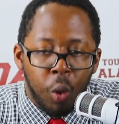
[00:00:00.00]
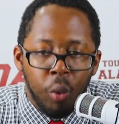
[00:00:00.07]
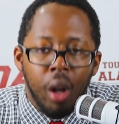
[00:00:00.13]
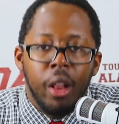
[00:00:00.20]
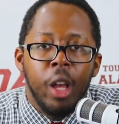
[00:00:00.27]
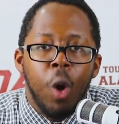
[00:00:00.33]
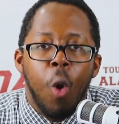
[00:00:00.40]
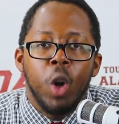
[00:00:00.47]

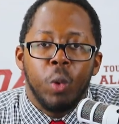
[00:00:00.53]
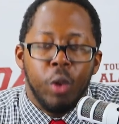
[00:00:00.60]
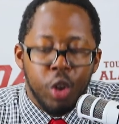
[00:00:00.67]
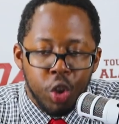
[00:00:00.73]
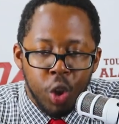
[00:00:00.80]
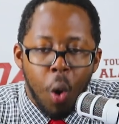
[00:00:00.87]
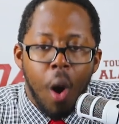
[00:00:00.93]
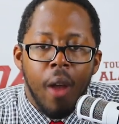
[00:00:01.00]
really going to
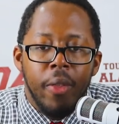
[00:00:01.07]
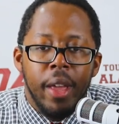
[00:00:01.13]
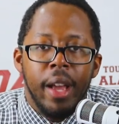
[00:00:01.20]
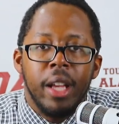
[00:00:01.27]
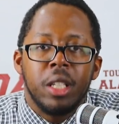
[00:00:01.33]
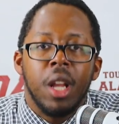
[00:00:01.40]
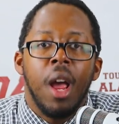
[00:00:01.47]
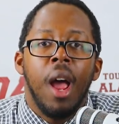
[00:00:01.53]
enjoy
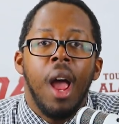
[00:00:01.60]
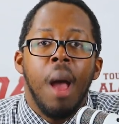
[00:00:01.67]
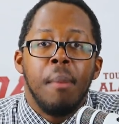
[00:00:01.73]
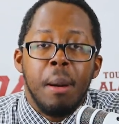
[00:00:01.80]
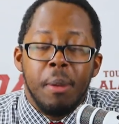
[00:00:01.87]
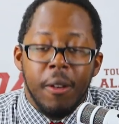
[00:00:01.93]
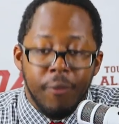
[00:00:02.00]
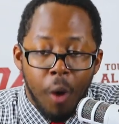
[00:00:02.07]
this.
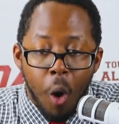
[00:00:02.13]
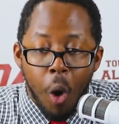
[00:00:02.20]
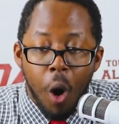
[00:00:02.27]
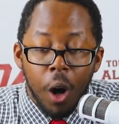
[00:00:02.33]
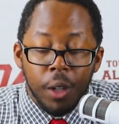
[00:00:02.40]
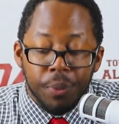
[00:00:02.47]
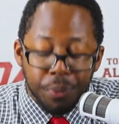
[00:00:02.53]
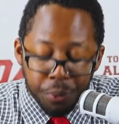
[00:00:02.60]
But
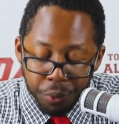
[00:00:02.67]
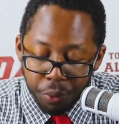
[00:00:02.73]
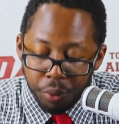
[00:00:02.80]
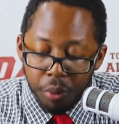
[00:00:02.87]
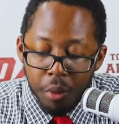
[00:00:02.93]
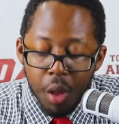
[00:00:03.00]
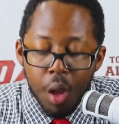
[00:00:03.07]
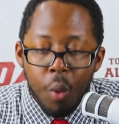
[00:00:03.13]
before
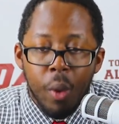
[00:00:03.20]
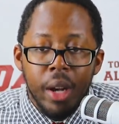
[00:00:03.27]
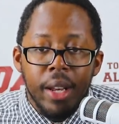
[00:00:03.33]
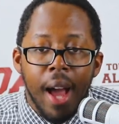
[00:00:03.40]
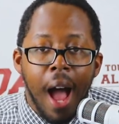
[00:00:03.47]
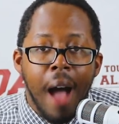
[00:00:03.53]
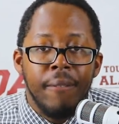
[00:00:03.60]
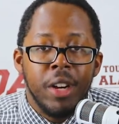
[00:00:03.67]
we
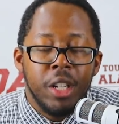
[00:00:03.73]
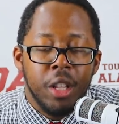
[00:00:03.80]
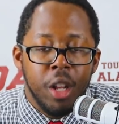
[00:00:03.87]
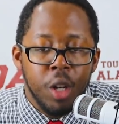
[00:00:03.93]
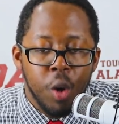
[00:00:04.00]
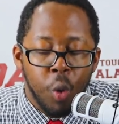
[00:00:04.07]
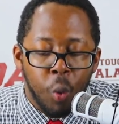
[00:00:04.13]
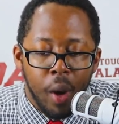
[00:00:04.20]
dive into the
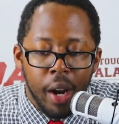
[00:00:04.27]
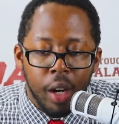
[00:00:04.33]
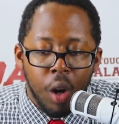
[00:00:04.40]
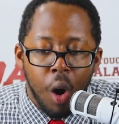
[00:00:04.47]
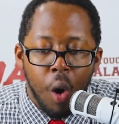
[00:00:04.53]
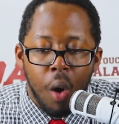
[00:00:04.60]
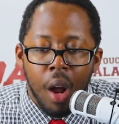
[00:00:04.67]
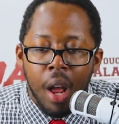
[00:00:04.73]
new
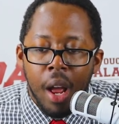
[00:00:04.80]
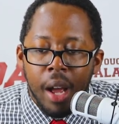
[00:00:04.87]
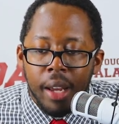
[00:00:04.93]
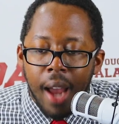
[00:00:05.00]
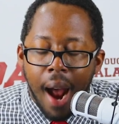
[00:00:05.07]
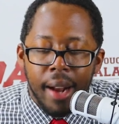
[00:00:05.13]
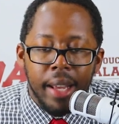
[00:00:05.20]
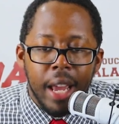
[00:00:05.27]
wrinkle,
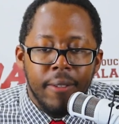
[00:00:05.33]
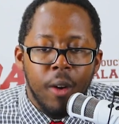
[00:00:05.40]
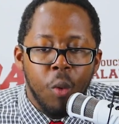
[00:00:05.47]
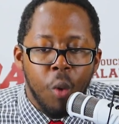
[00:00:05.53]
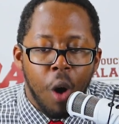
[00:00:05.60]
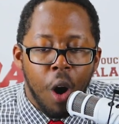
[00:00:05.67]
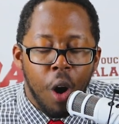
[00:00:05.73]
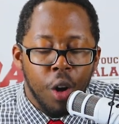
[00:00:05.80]
gotta give a
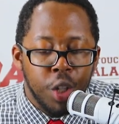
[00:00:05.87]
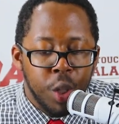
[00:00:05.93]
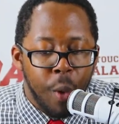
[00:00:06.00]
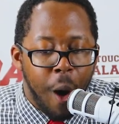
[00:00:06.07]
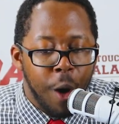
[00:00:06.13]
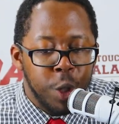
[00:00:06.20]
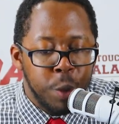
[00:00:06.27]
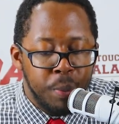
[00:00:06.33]
word to
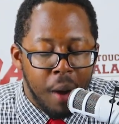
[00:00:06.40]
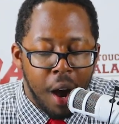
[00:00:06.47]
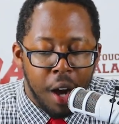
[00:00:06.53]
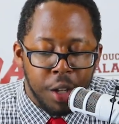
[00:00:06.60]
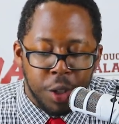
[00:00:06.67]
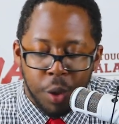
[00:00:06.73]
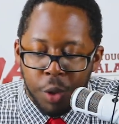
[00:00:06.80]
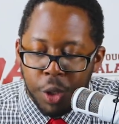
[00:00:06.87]
our sponsor.